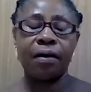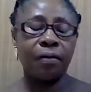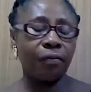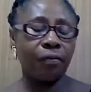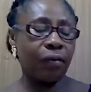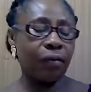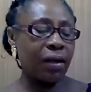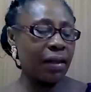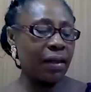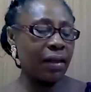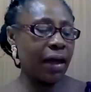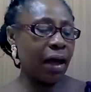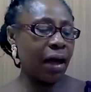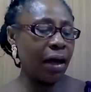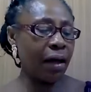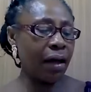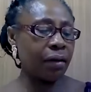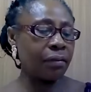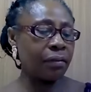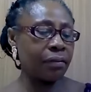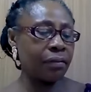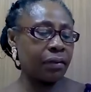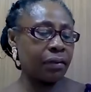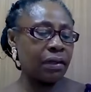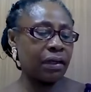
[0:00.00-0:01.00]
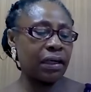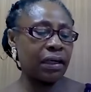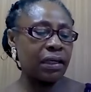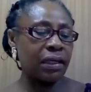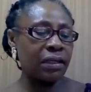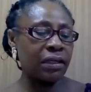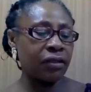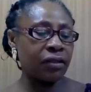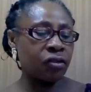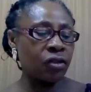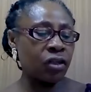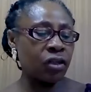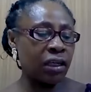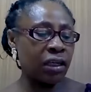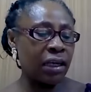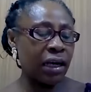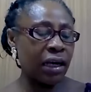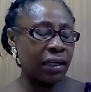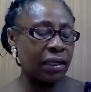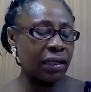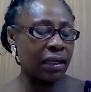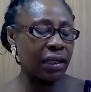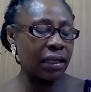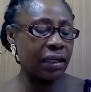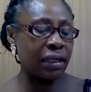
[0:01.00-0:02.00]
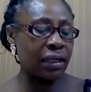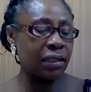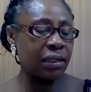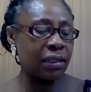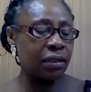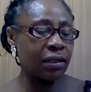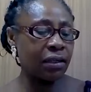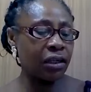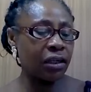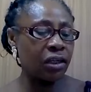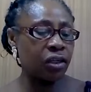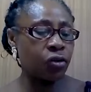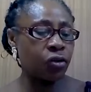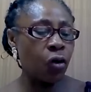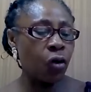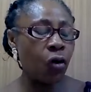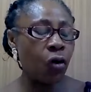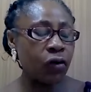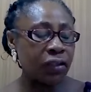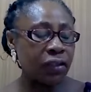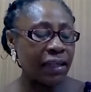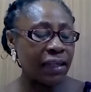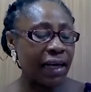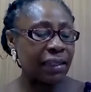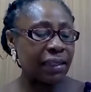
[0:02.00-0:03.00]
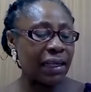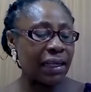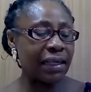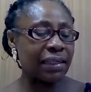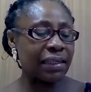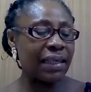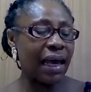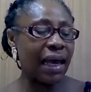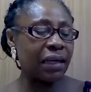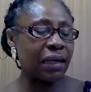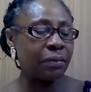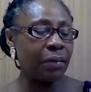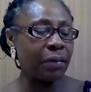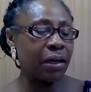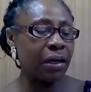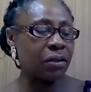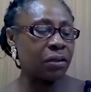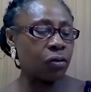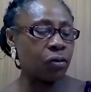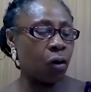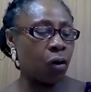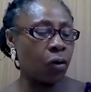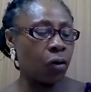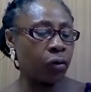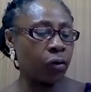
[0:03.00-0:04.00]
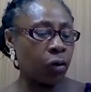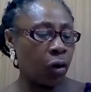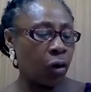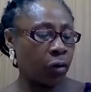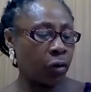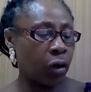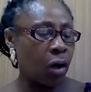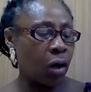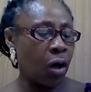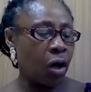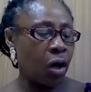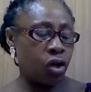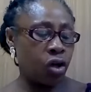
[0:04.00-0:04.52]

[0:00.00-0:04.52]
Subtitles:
whether he does that assignment or not.